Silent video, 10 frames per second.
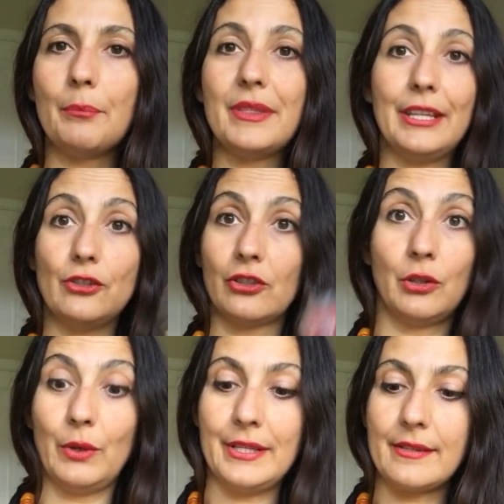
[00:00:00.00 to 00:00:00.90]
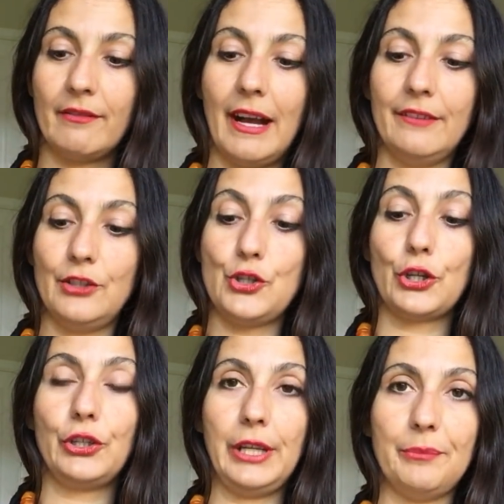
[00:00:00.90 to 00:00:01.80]
they don't always survive the
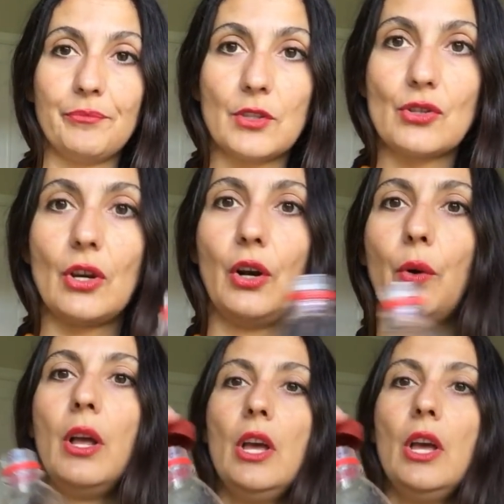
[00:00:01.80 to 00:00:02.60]
journey. So